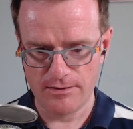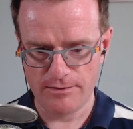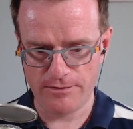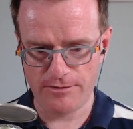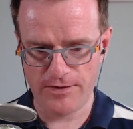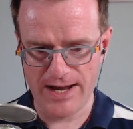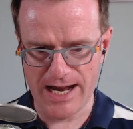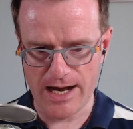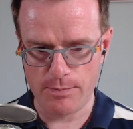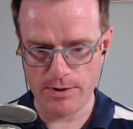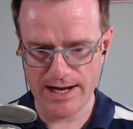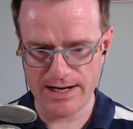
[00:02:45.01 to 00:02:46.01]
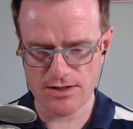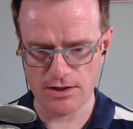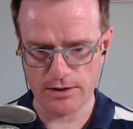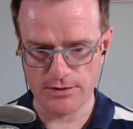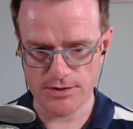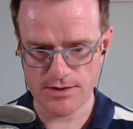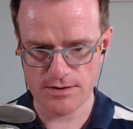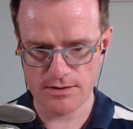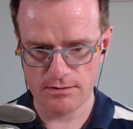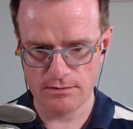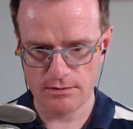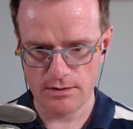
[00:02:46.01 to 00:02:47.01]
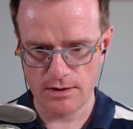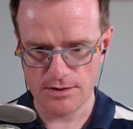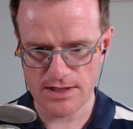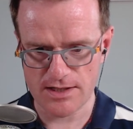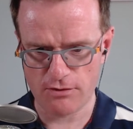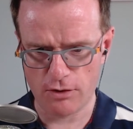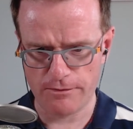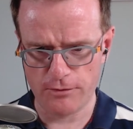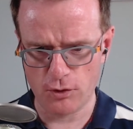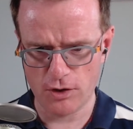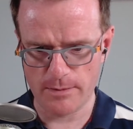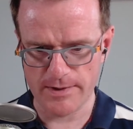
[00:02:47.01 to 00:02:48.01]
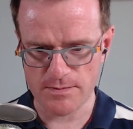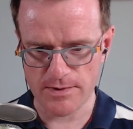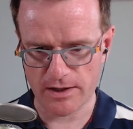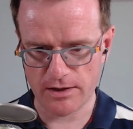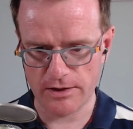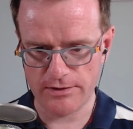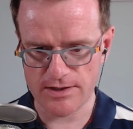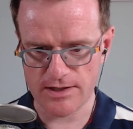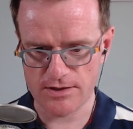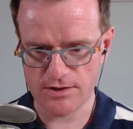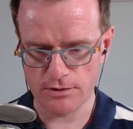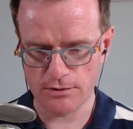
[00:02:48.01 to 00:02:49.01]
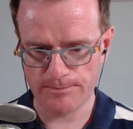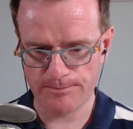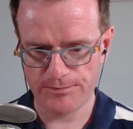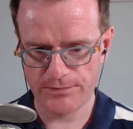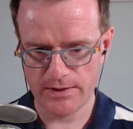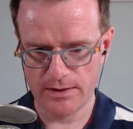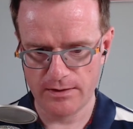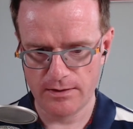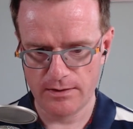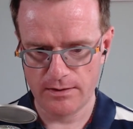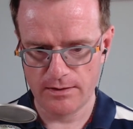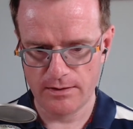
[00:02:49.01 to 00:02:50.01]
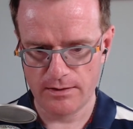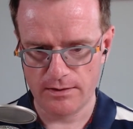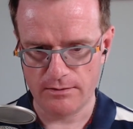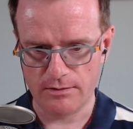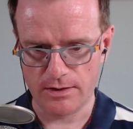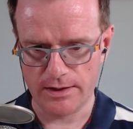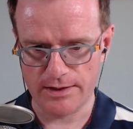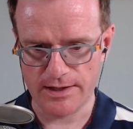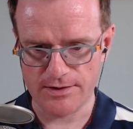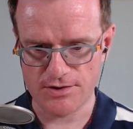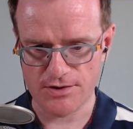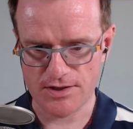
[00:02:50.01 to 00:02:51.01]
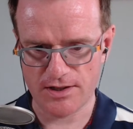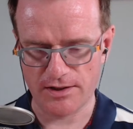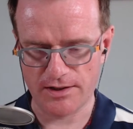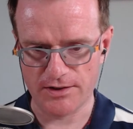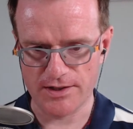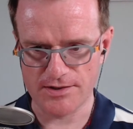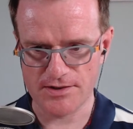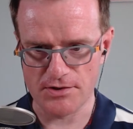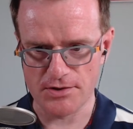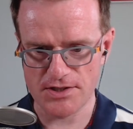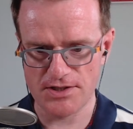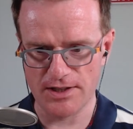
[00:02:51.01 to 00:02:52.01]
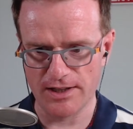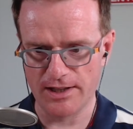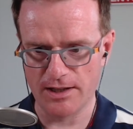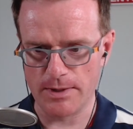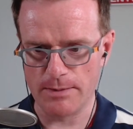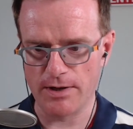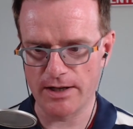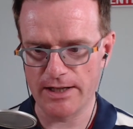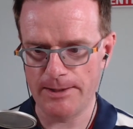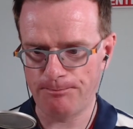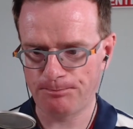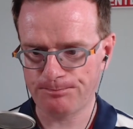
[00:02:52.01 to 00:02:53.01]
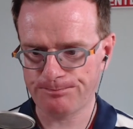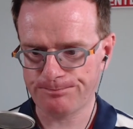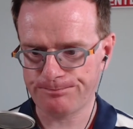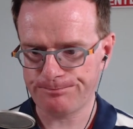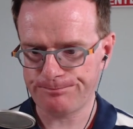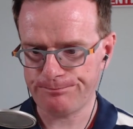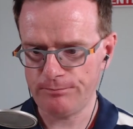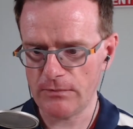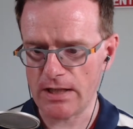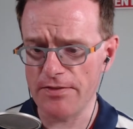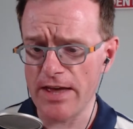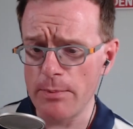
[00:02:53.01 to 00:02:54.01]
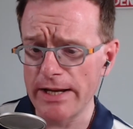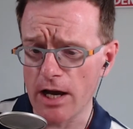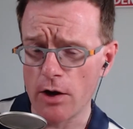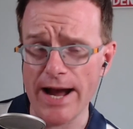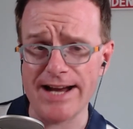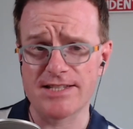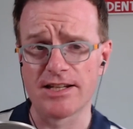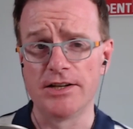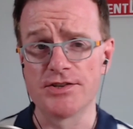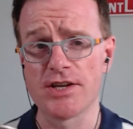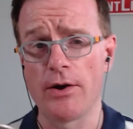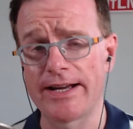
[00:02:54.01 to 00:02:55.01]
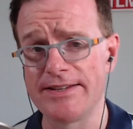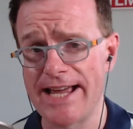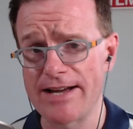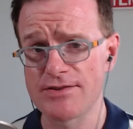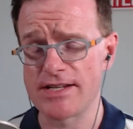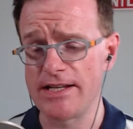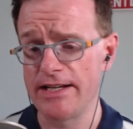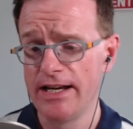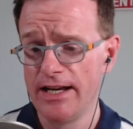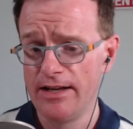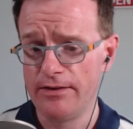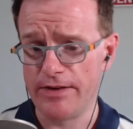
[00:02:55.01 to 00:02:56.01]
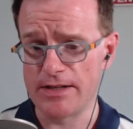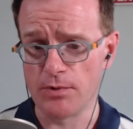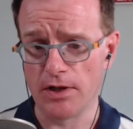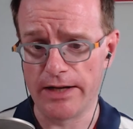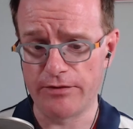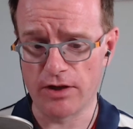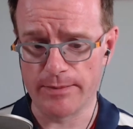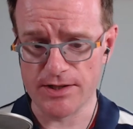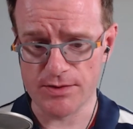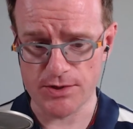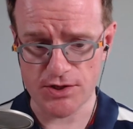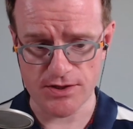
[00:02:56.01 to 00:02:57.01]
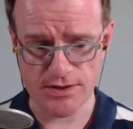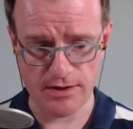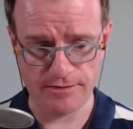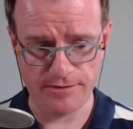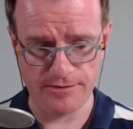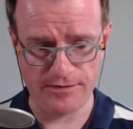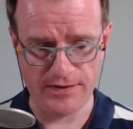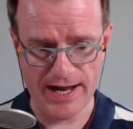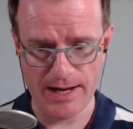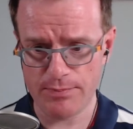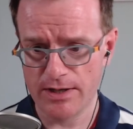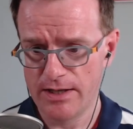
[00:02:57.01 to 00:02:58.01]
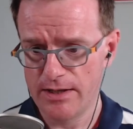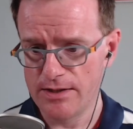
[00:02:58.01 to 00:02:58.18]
Fab, excellent. It says I've got 4 comments, but I can only see 2. All right, let's just click on it. So it's still a little bit buggy. There we go, excellent. So I can now see Facebook Live comments, which is fab.